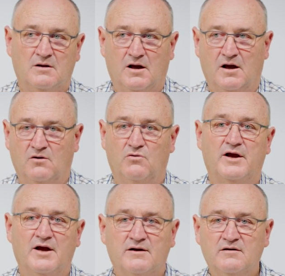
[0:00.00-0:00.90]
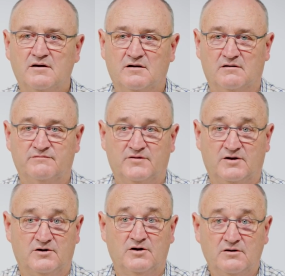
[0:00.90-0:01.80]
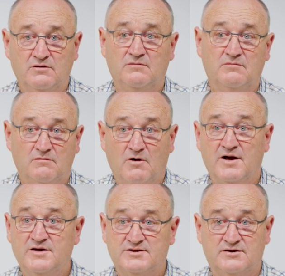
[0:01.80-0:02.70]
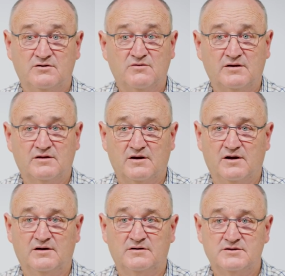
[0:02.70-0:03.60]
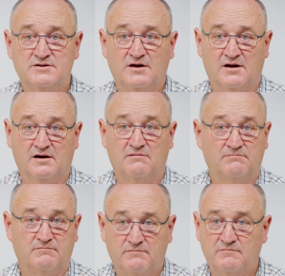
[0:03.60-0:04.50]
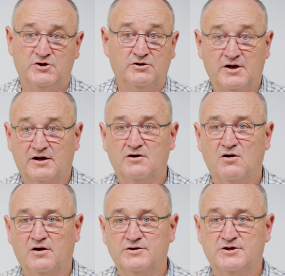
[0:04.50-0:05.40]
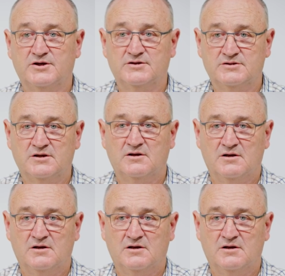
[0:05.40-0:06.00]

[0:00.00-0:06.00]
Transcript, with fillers: uh, lookout uh, for new ways of doing things, uh, new technologies.